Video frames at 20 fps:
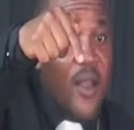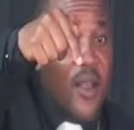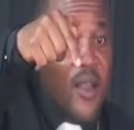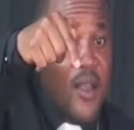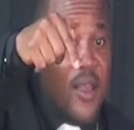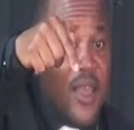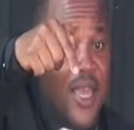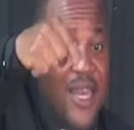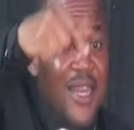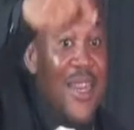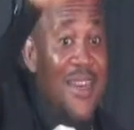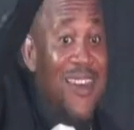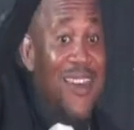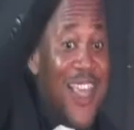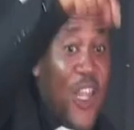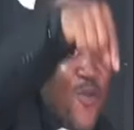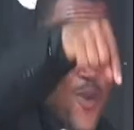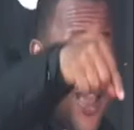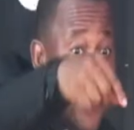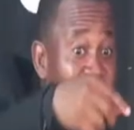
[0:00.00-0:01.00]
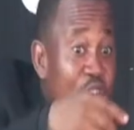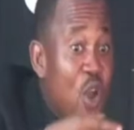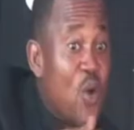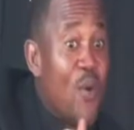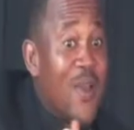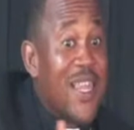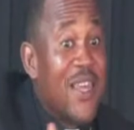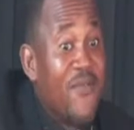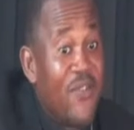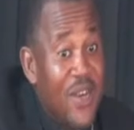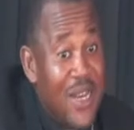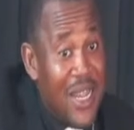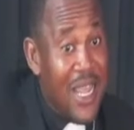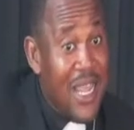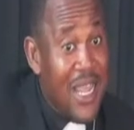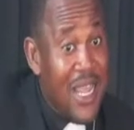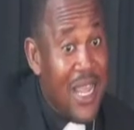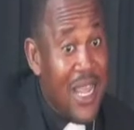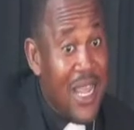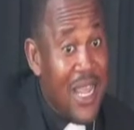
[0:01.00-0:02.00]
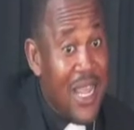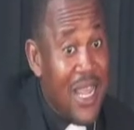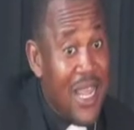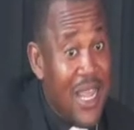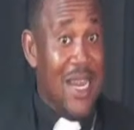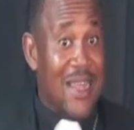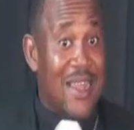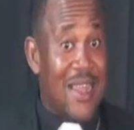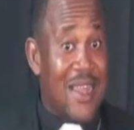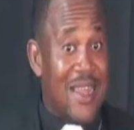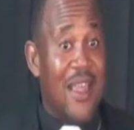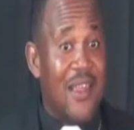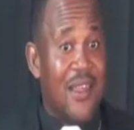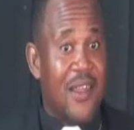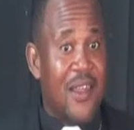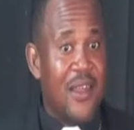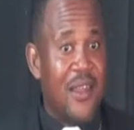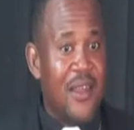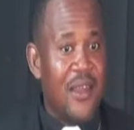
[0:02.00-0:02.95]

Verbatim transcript: In the days when Saul was even in his hands,